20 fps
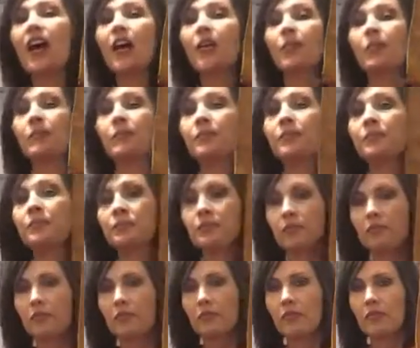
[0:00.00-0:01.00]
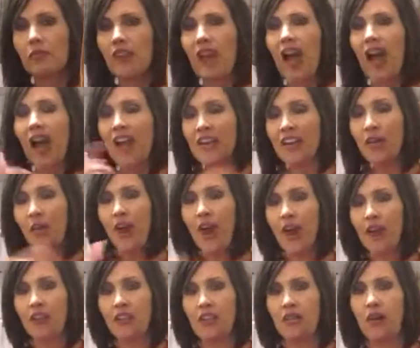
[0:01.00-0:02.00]
know
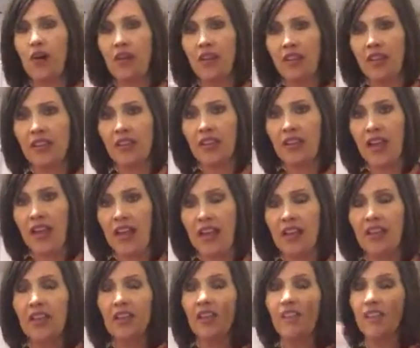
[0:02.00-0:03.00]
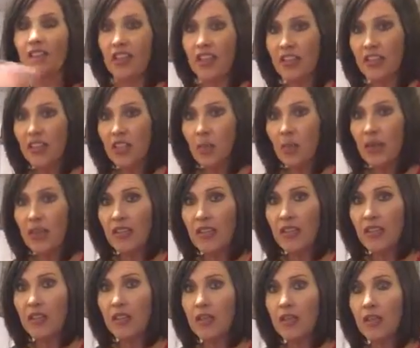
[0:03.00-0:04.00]
how to authenticate the vintage
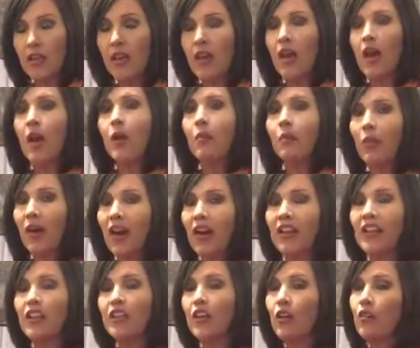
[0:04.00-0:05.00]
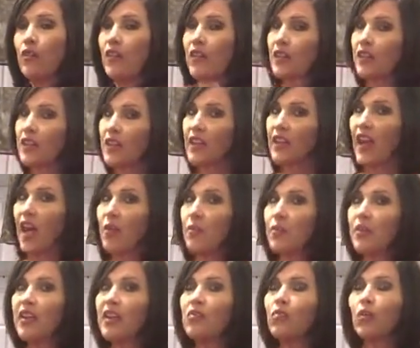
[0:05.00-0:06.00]
pieces. But, the
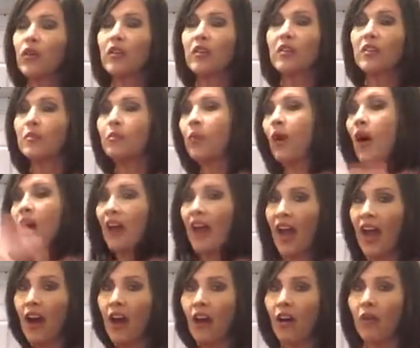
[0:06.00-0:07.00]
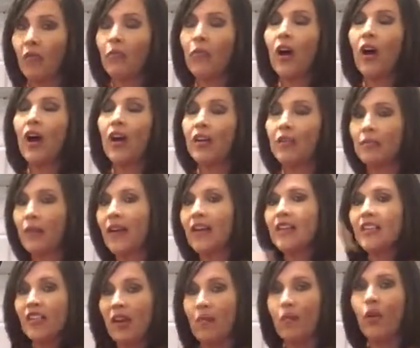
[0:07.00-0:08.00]
company was bought by
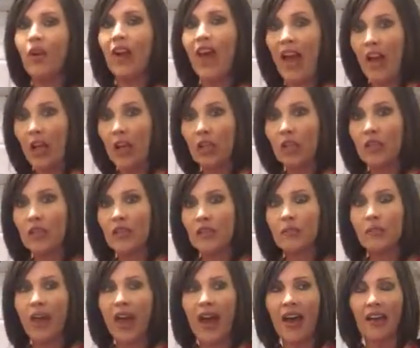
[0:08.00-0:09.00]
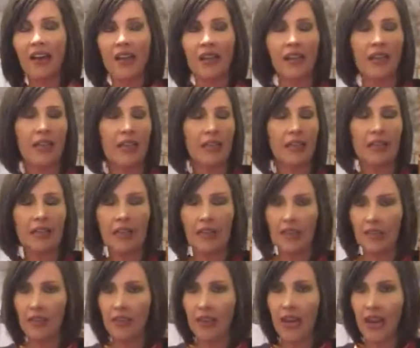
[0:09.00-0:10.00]
someone else back in
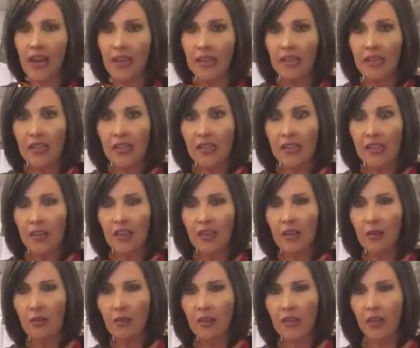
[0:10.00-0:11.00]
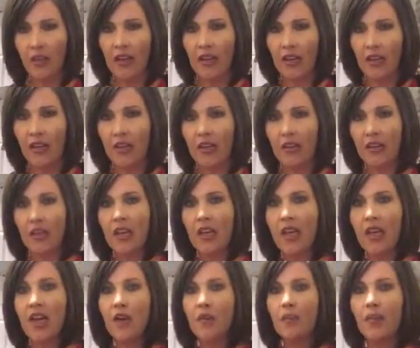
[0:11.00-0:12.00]
the 90s. I think it was the late 90s,
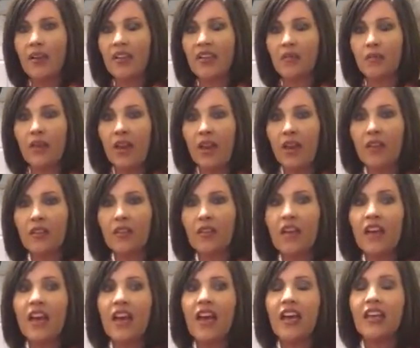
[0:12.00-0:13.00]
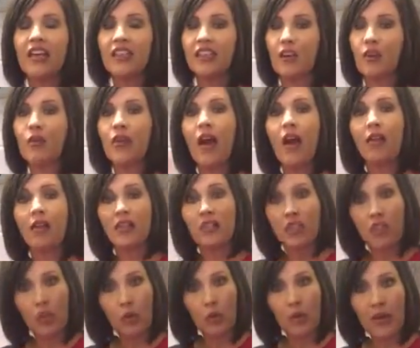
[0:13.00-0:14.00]
by someone else. And so now
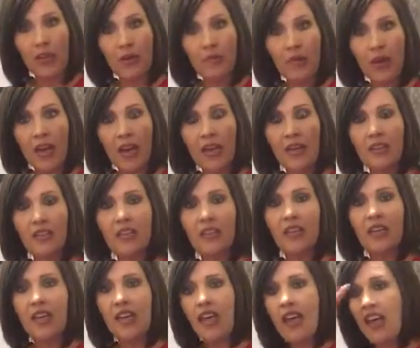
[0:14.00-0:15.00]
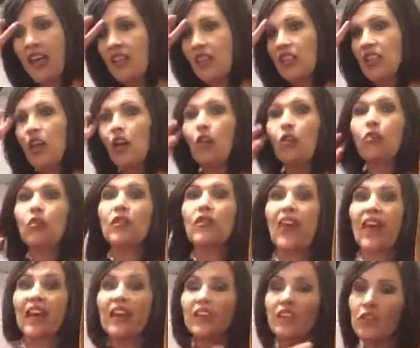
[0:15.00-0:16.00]
it's Korean based. And so
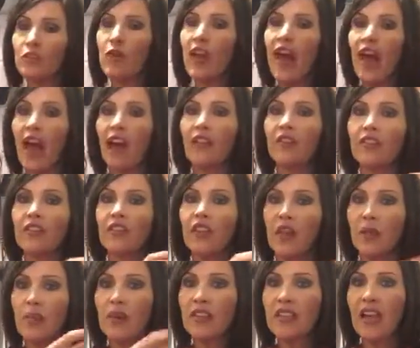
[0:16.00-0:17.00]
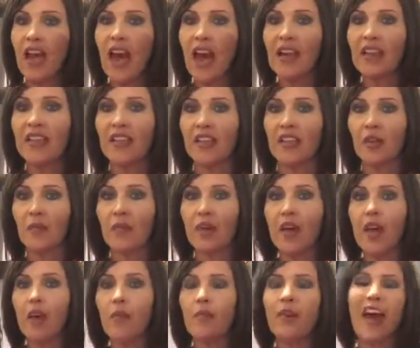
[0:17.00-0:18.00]
they do have, they put tags in them,
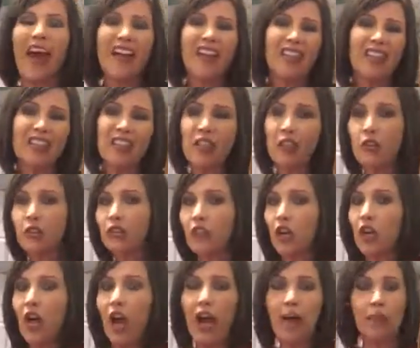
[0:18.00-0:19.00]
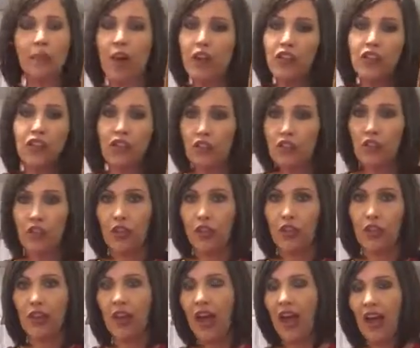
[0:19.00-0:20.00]
but I'm not
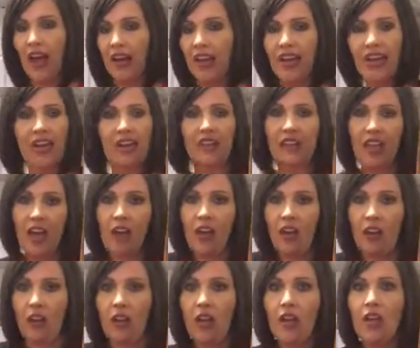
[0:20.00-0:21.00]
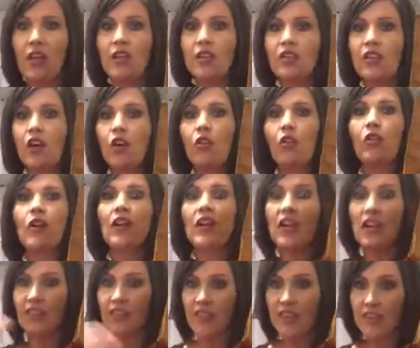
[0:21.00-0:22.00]
sure. I can't tell. So
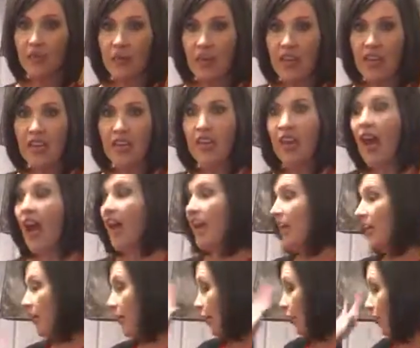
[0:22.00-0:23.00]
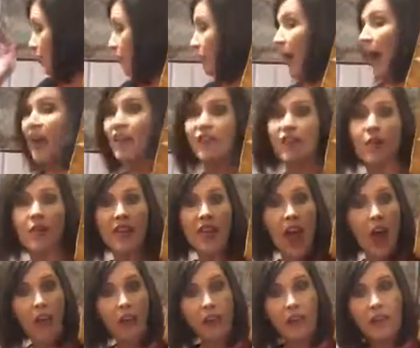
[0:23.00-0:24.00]
if it's me, I either buy from the
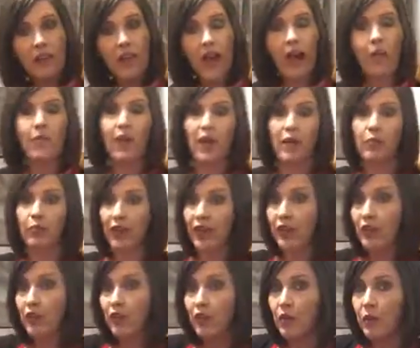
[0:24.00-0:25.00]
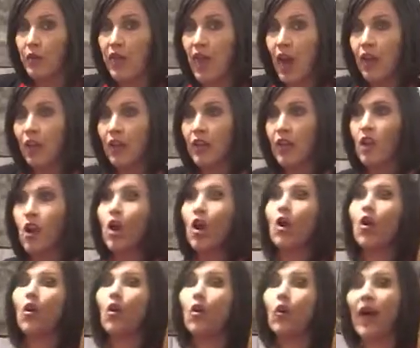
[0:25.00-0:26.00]
outlet, I buy brand new from the outlet,
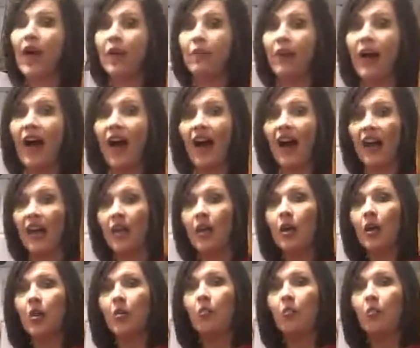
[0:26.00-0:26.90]
or I buy